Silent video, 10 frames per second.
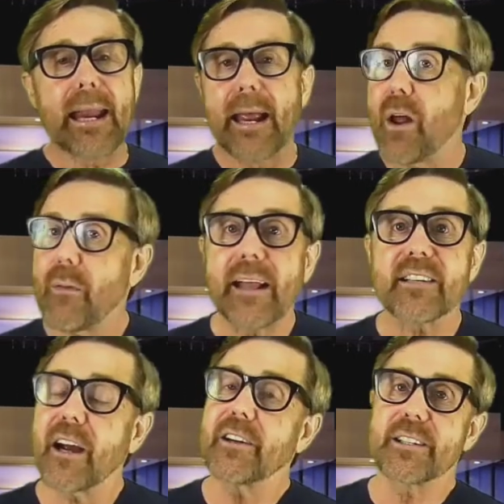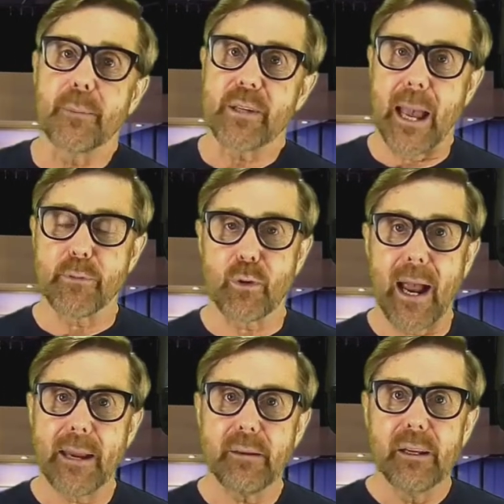And I know that's hard sometimes,
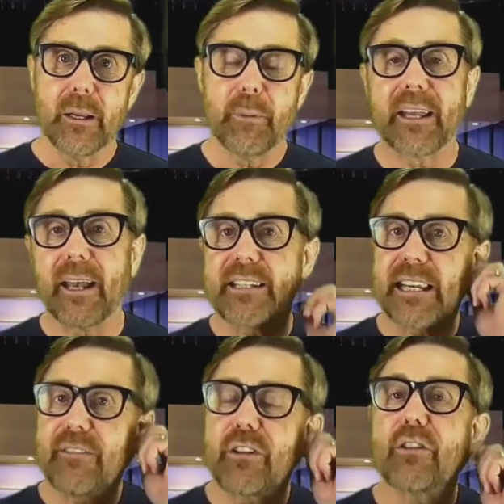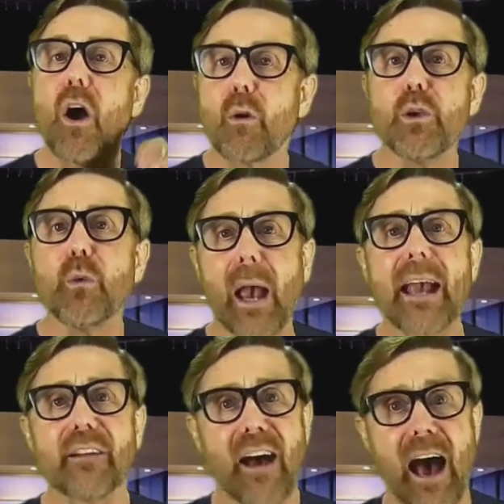right? Because even though you
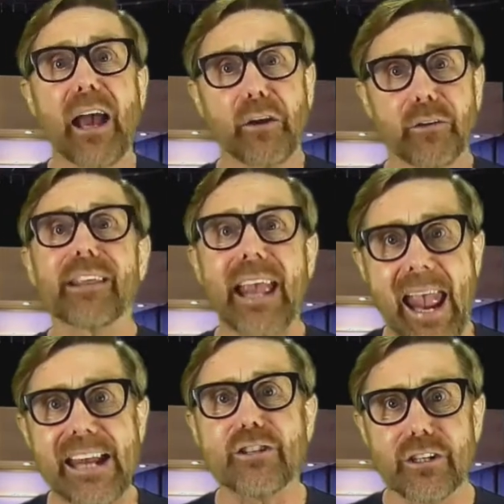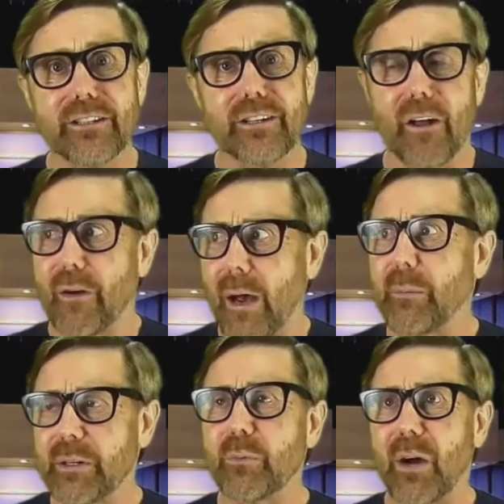kind of hire the agent, although
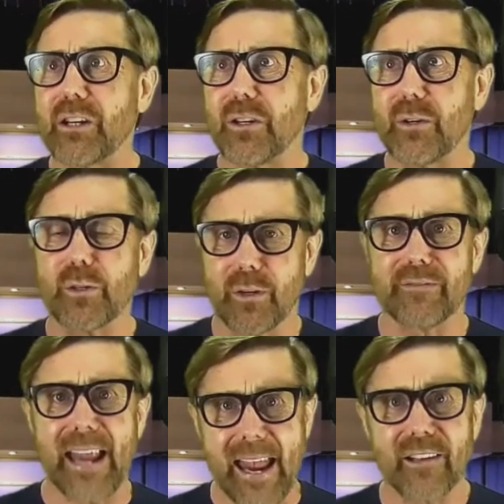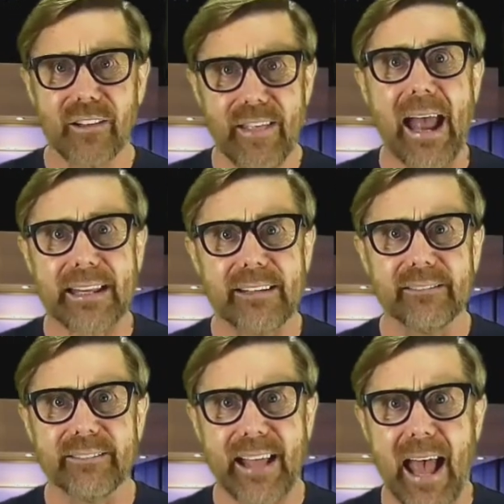I wouldn't want you to sort of dangle
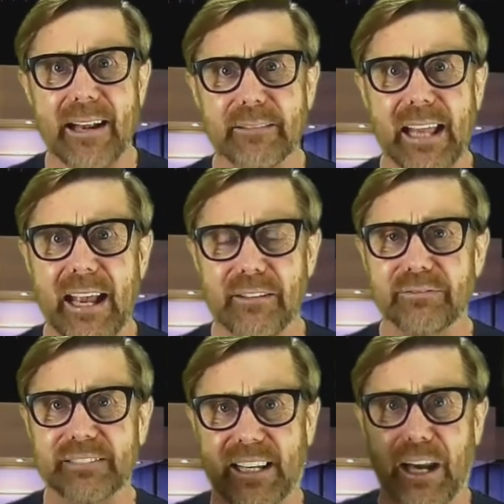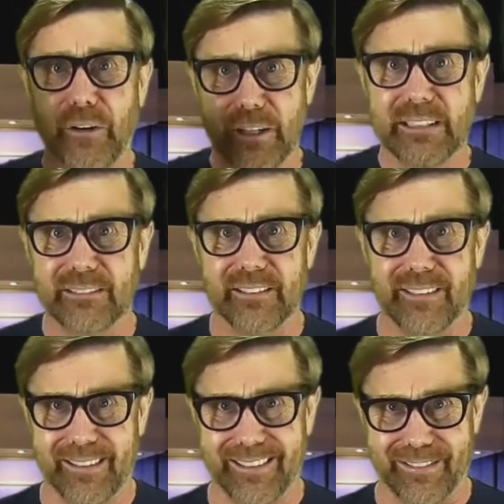that kind of carrot,
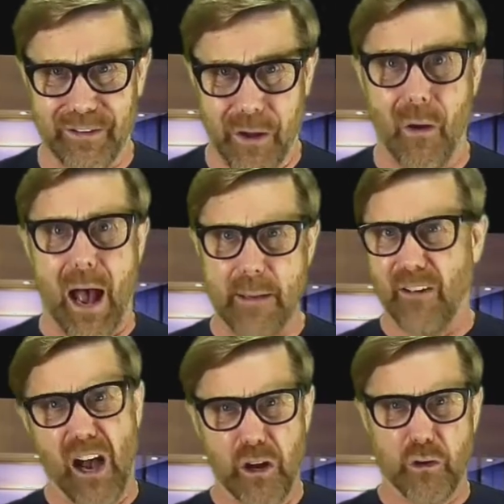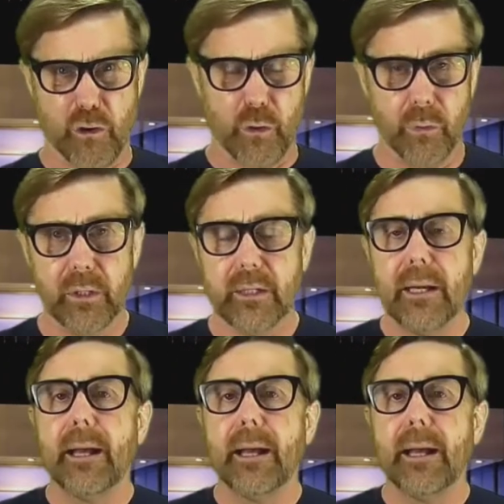I've hired you.